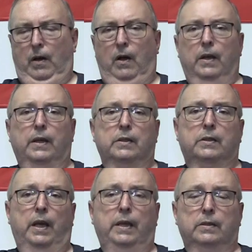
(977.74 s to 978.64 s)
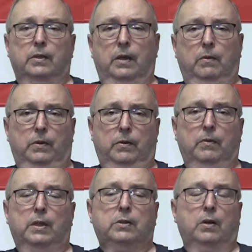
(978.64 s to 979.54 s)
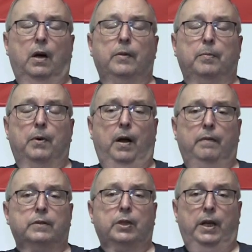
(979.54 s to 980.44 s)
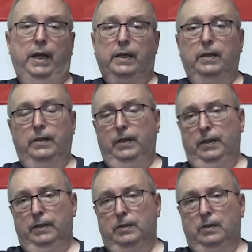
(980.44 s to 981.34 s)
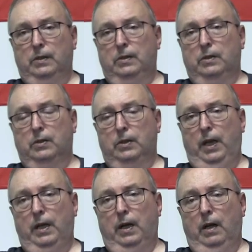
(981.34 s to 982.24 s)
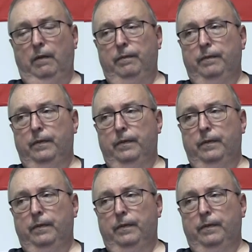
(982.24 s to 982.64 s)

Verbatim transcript: all I can say is like with the rest of all the problems connected to this, is just stay calm.